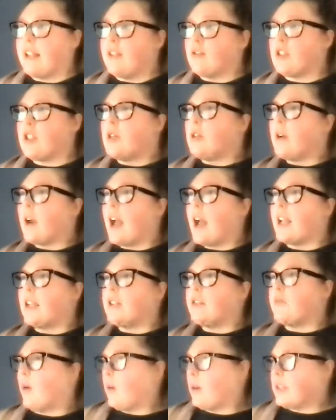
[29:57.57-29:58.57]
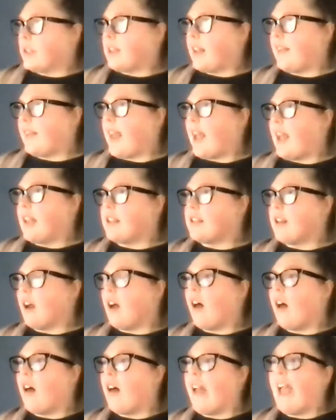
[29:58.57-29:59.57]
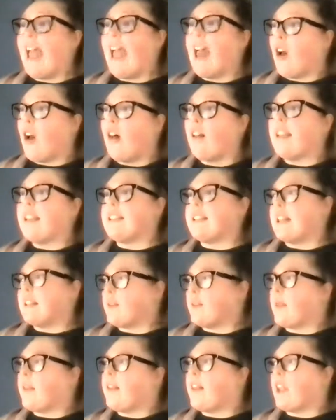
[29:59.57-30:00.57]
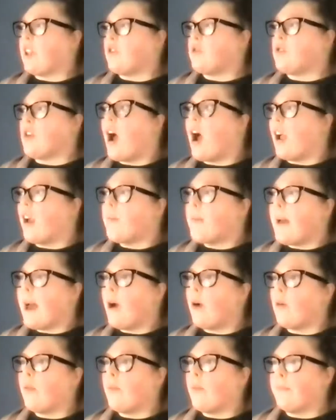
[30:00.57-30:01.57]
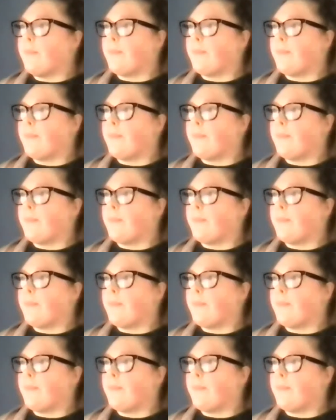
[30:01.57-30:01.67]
do you guys focus on that is all at all? Is that something that you talk about?